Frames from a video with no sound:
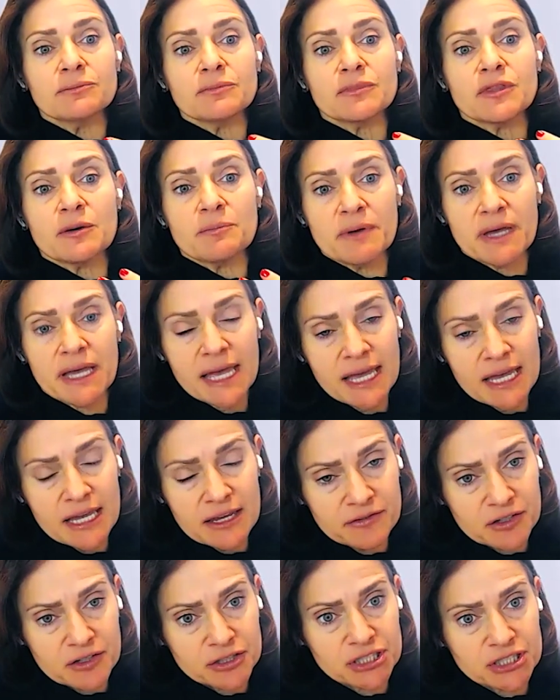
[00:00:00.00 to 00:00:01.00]
the
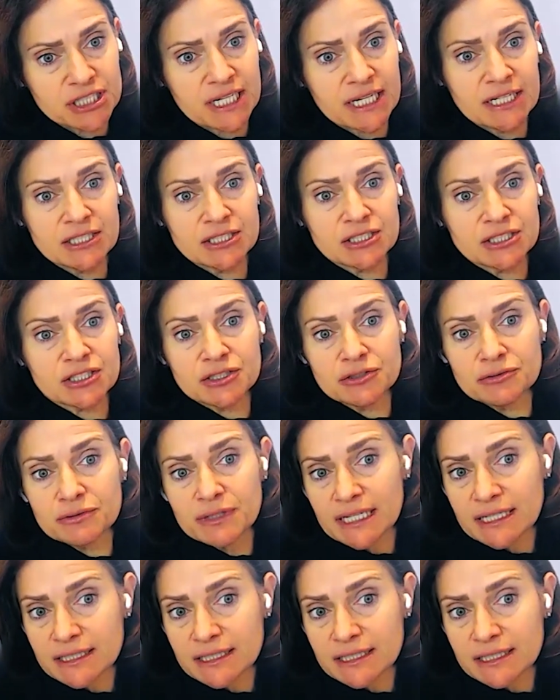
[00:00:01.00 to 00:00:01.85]
behavior change to